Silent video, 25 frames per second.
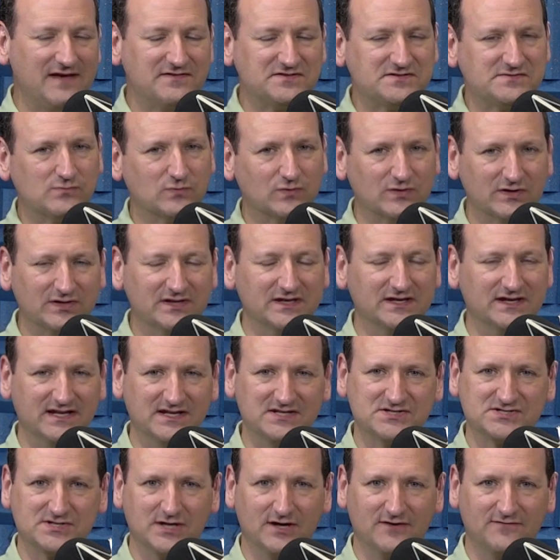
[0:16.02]
have some really
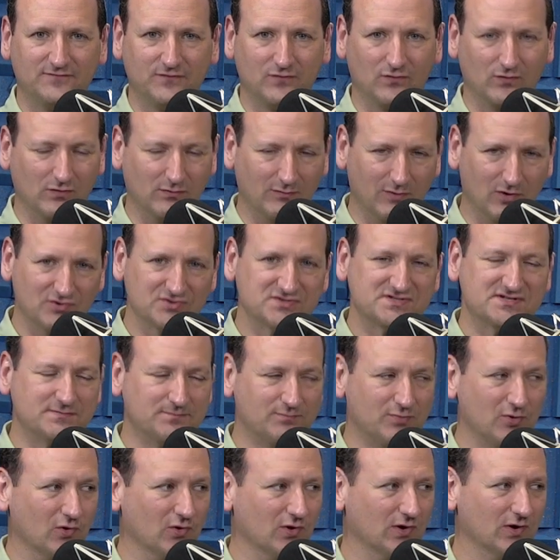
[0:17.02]
neat stuff for remote
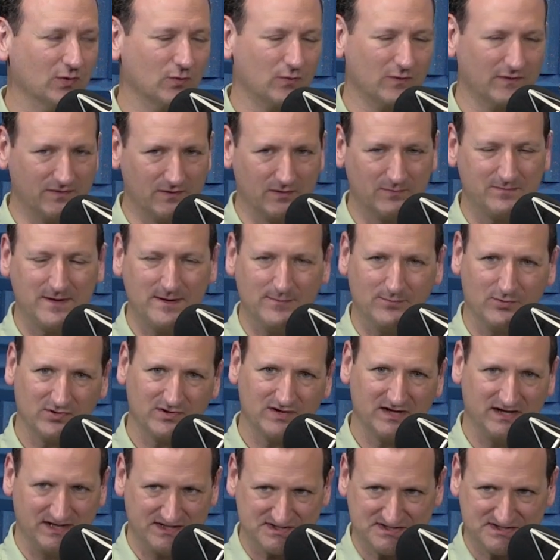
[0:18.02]
support where their people can